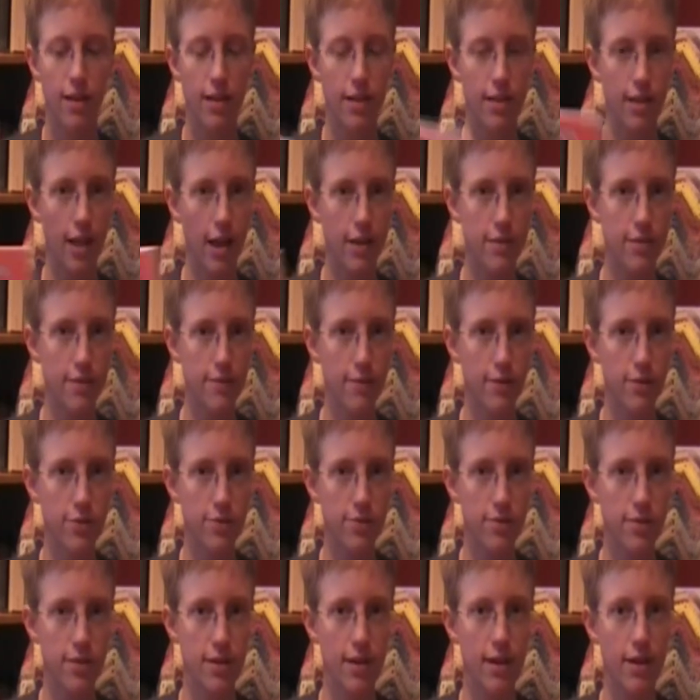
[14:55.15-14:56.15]
Lots of
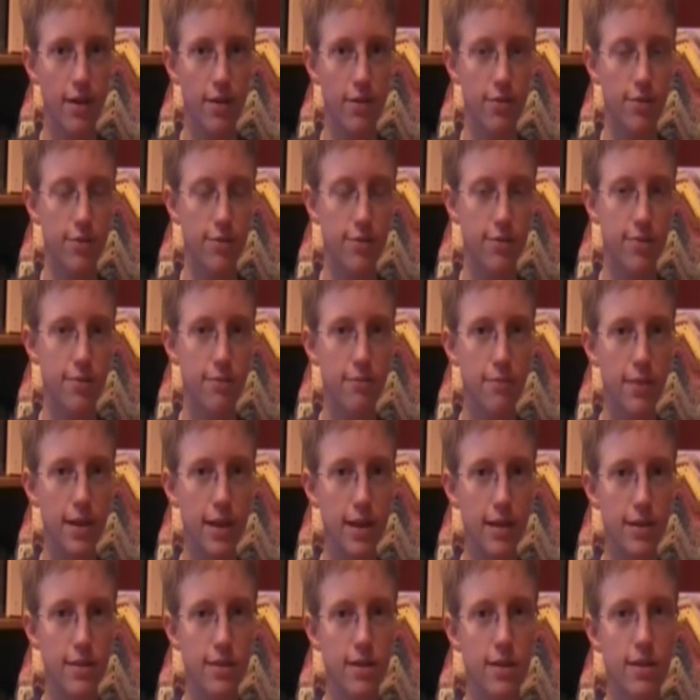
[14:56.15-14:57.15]
interesting characters to
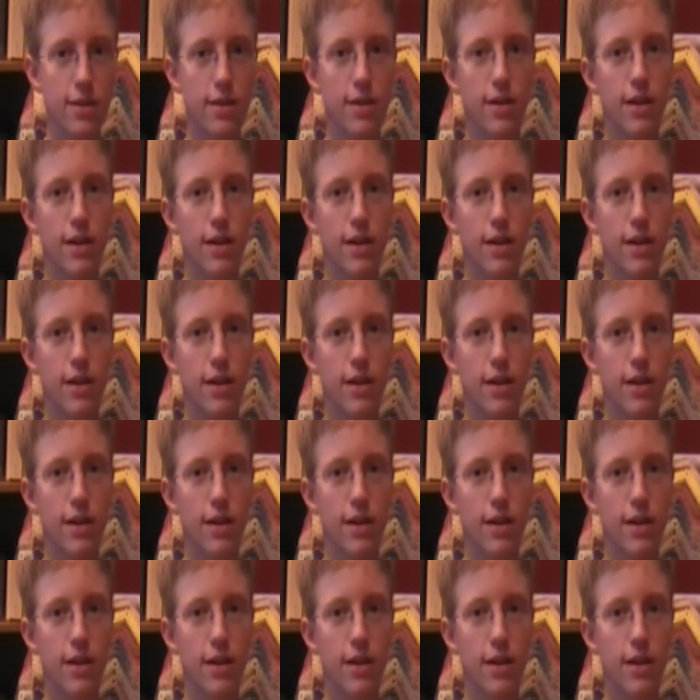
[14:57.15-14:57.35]
meet.